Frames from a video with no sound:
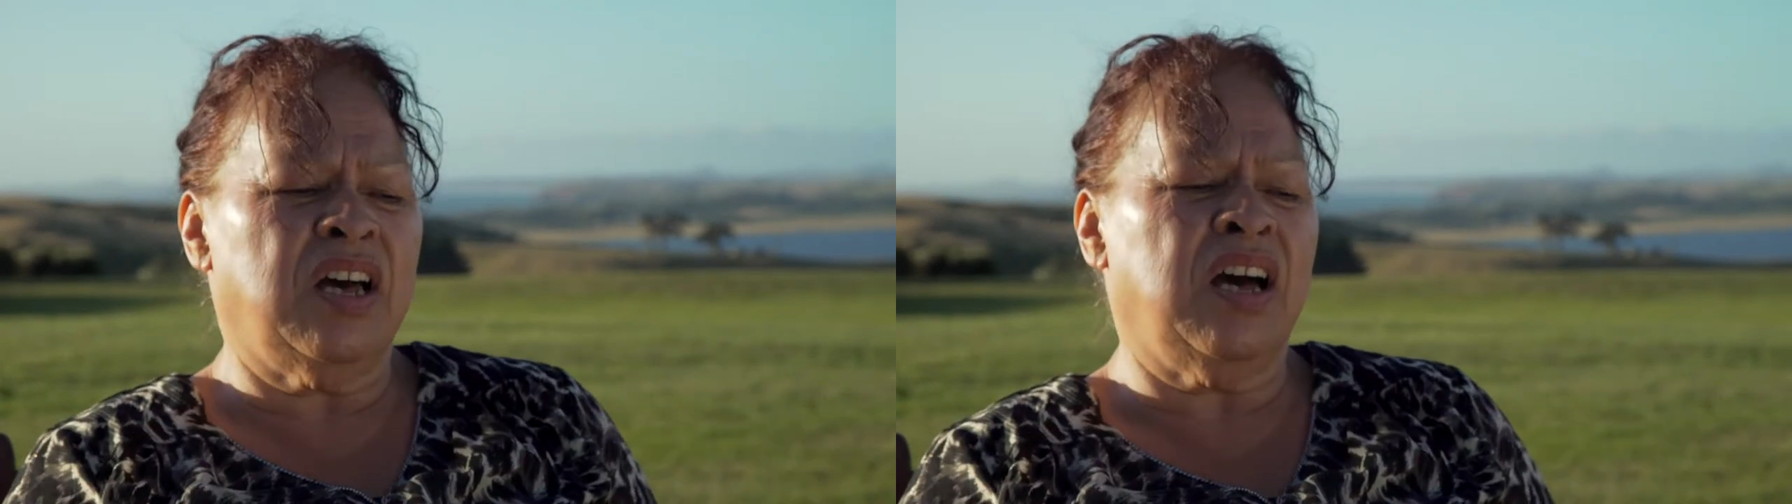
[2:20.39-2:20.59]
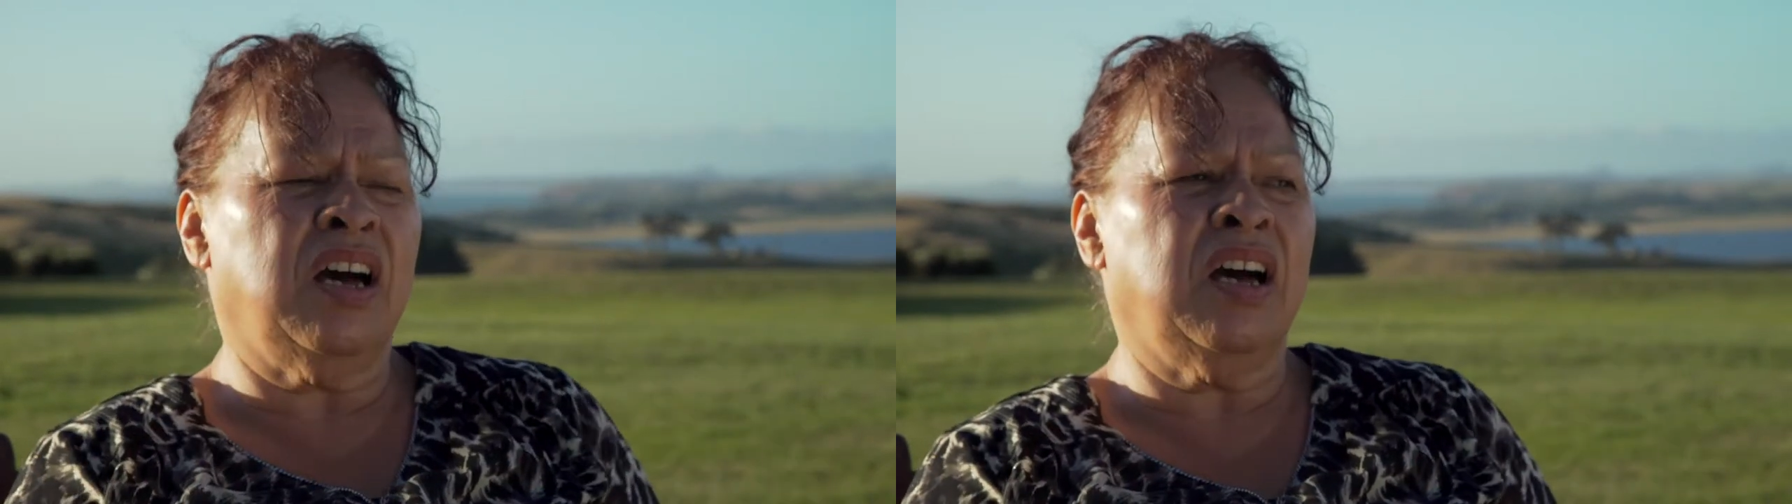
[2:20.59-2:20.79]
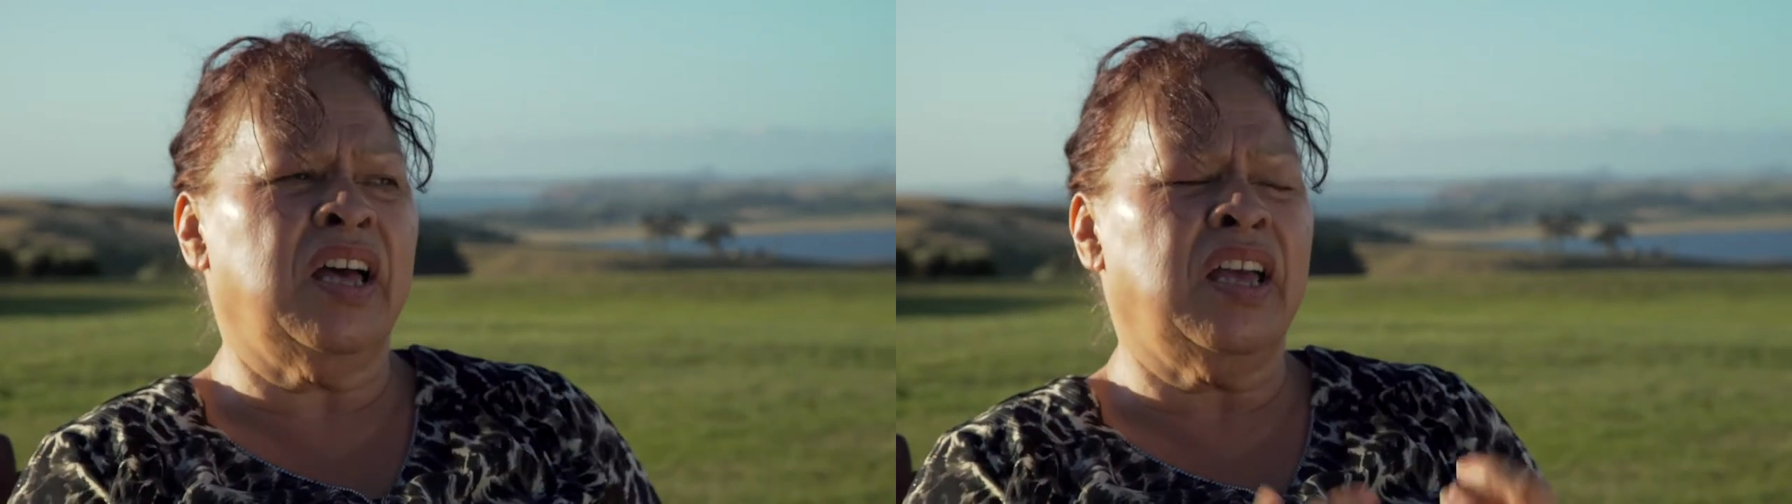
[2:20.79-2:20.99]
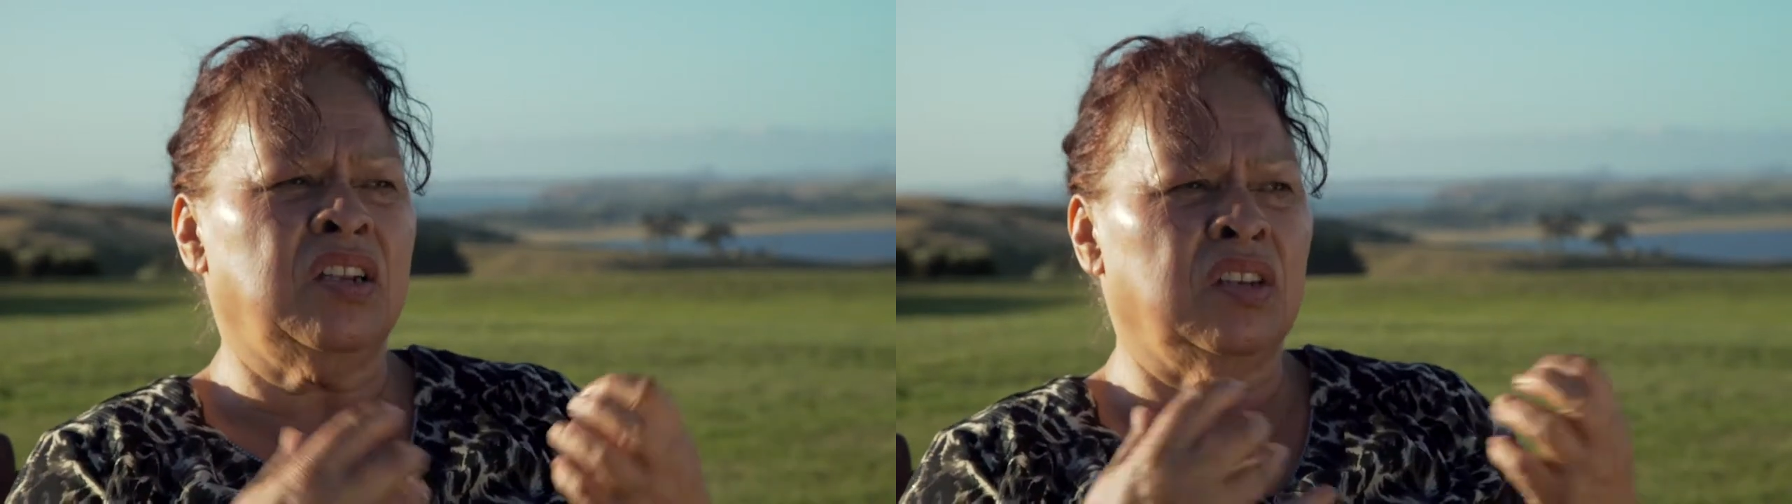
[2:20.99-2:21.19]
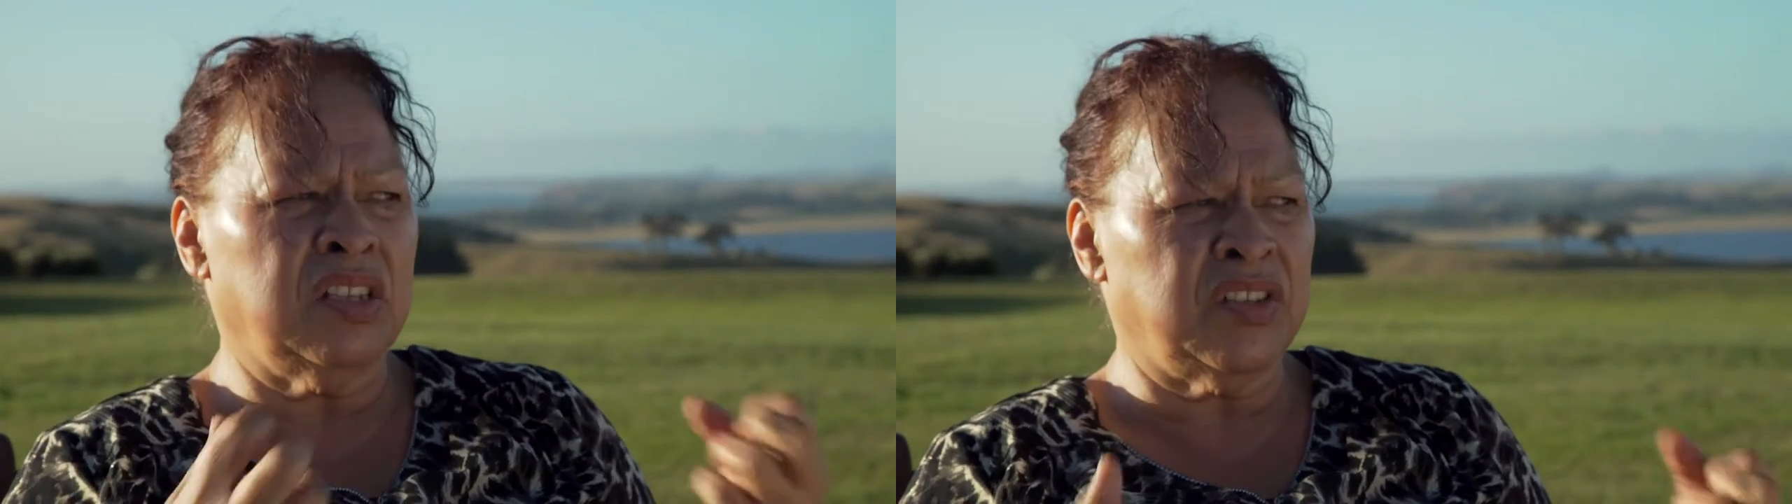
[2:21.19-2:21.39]

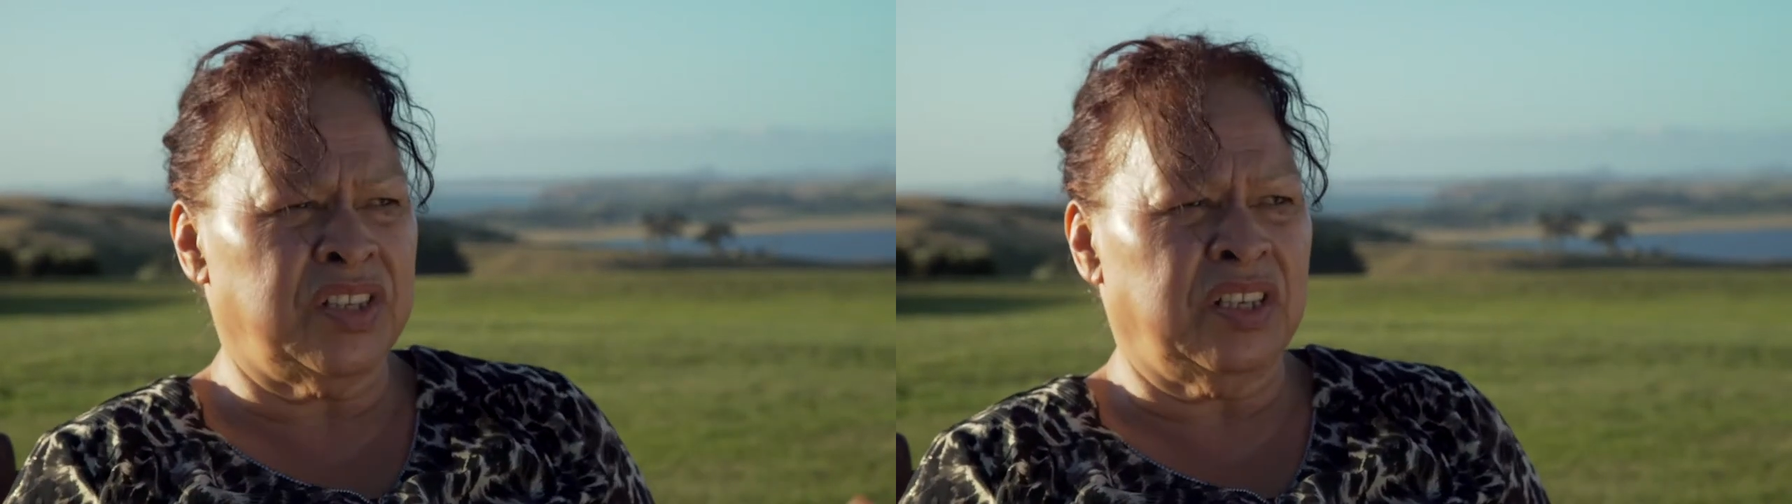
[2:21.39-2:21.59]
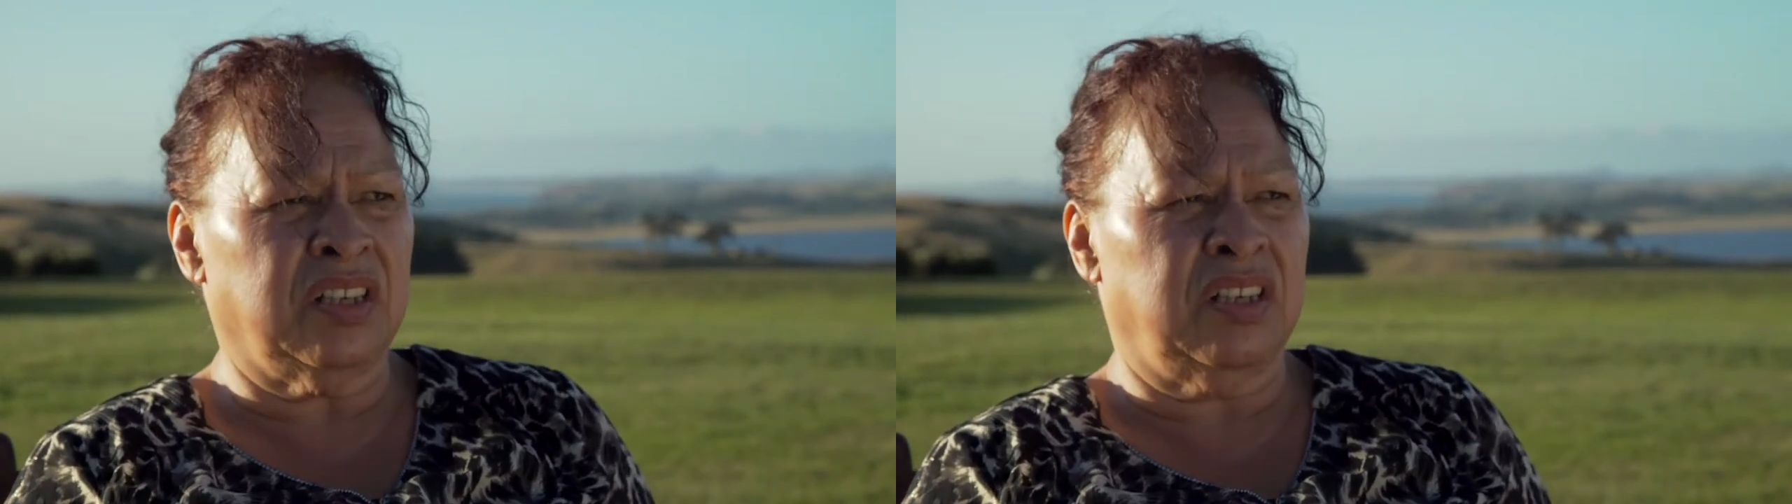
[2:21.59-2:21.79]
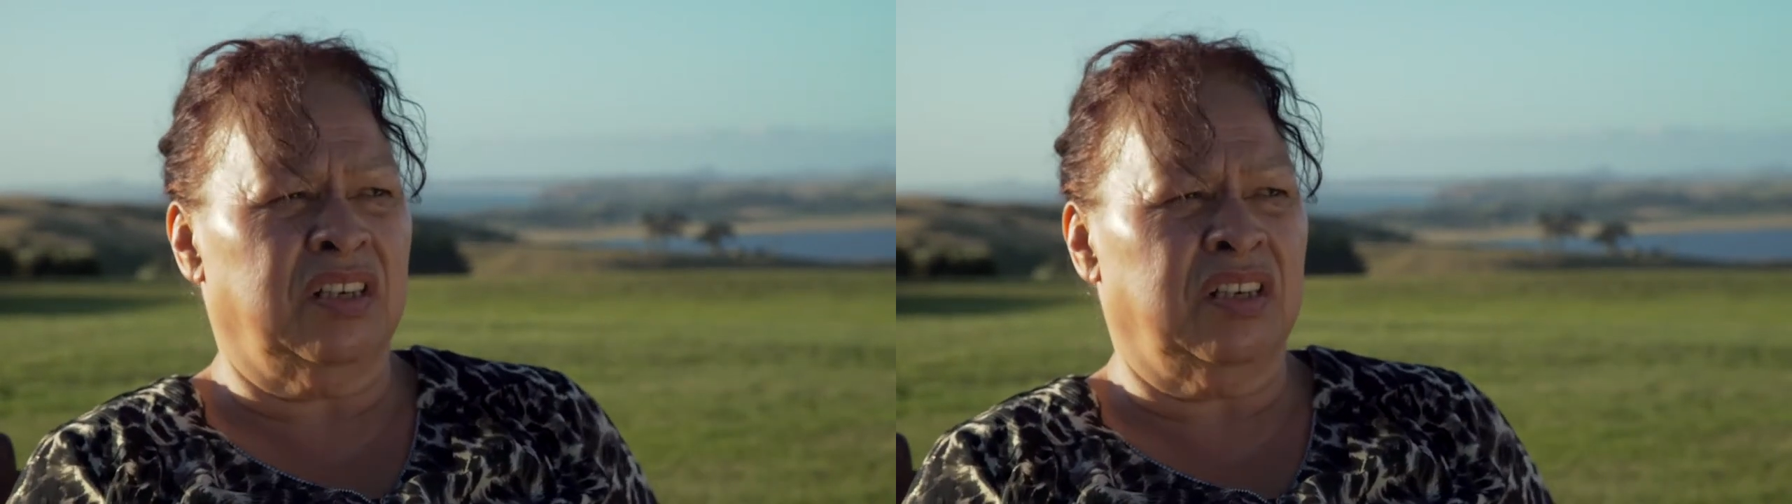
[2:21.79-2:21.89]
and holistic